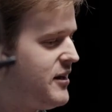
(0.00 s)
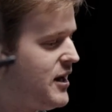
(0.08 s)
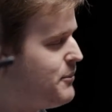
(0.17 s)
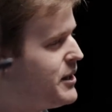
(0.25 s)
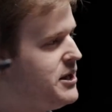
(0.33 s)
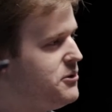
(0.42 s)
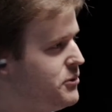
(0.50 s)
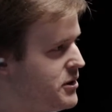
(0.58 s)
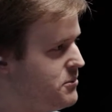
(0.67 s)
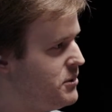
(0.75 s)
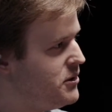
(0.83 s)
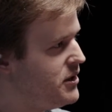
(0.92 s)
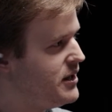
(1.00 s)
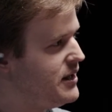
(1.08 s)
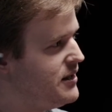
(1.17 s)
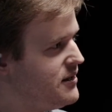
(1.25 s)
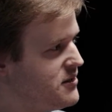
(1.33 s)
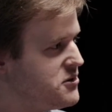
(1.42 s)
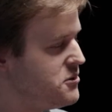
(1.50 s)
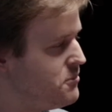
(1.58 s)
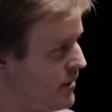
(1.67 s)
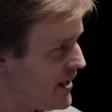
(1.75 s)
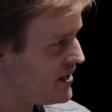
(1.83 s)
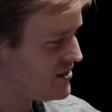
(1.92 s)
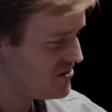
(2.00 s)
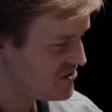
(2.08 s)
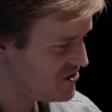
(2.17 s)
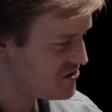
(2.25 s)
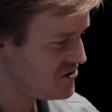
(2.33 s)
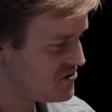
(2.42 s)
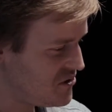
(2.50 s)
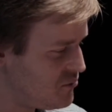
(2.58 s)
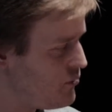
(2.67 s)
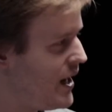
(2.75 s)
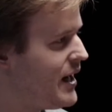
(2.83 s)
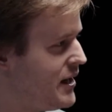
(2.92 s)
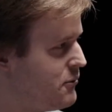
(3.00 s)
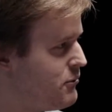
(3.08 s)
coming into a community to make decisions and rally